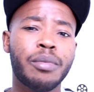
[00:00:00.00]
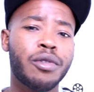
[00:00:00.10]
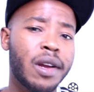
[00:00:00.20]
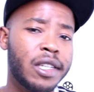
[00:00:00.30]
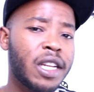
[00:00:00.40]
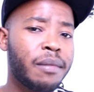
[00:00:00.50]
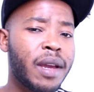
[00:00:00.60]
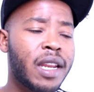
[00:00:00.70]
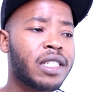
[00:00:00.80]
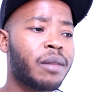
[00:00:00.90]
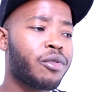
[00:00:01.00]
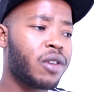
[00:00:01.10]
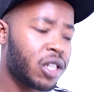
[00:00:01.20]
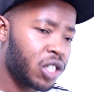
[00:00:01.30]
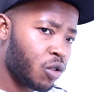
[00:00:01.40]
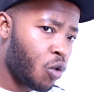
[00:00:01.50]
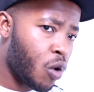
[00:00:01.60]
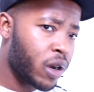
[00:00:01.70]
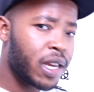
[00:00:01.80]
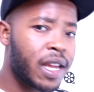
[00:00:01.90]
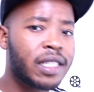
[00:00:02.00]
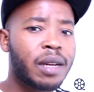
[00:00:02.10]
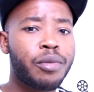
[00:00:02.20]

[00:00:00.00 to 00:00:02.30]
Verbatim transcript: production manager, production coordinator,